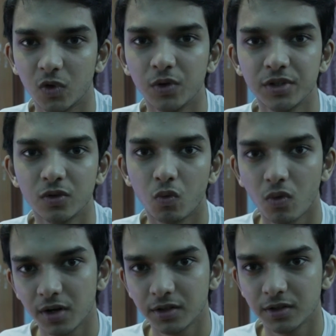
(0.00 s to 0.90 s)
which
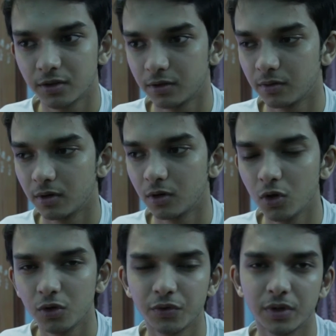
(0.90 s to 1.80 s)
works
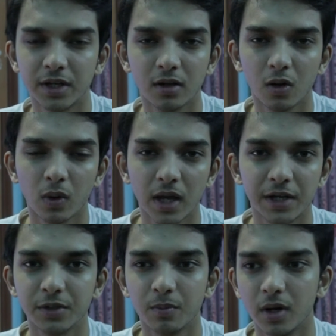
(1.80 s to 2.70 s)
good in low
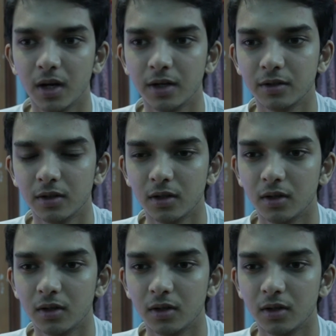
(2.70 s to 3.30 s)
light, but